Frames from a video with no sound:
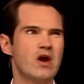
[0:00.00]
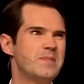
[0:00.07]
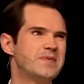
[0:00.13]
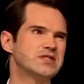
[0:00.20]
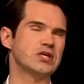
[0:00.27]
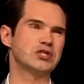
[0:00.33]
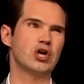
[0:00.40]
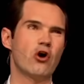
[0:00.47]
Rape
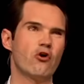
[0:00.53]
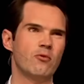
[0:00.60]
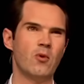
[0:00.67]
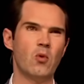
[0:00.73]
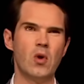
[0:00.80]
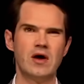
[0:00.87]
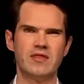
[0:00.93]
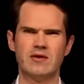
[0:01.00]
is such a
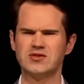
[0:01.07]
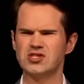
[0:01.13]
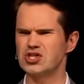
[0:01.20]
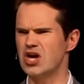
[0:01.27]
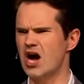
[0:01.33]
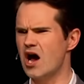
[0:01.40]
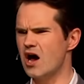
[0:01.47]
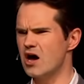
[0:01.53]
horrible word, though. It's
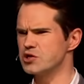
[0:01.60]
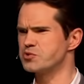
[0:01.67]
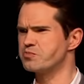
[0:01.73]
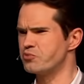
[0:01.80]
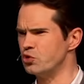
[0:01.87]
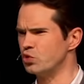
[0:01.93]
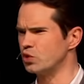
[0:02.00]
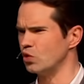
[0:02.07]
such a harsh,
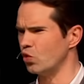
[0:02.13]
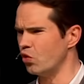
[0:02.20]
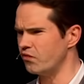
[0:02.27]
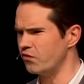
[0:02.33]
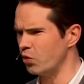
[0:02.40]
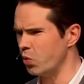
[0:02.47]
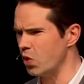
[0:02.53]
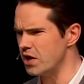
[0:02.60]
brutal,
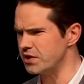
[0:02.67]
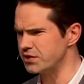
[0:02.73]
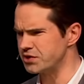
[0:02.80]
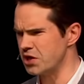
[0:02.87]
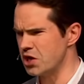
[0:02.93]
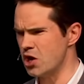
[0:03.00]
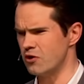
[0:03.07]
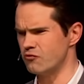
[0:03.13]
awful
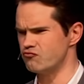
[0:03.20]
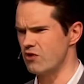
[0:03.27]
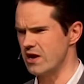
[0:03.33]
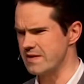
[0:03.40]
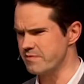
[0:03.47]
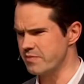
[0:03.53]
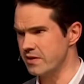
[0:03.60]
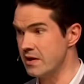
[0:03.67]
word.
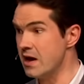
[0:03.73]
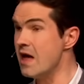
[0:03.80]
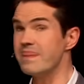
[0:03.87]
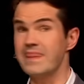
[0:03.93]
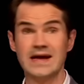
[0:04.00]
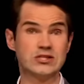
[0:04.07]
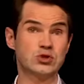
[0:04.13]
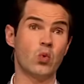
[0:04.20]
Rape.
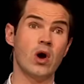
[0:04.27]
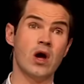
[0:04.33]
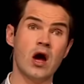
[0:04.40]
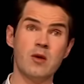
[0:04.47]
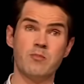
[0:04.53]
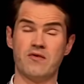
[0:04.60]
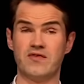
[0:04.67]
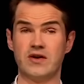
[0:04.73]
That's why
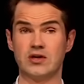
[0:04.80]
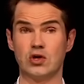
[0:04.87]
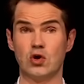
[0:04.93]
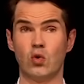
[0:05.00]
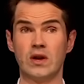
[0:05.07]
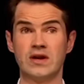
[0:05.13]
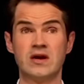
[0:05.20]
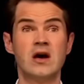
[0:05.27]
I prefer to
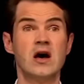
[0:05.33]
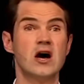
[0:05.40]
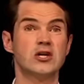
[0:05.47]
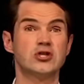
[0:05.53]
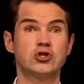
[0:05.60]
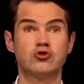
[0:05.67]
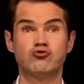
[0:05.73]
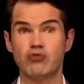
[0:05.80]
call it
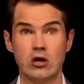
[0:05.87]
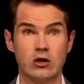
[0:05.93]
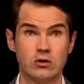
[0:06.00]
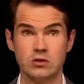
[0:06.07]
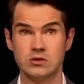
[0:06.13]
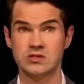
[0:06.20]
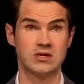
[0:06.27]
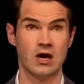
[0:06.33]
a
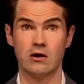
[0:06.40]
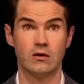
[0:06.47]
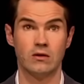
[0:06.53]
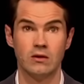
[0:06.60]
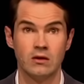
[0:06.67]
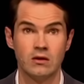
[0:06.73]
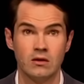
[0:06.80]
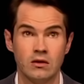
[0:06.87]
struggle snuggle.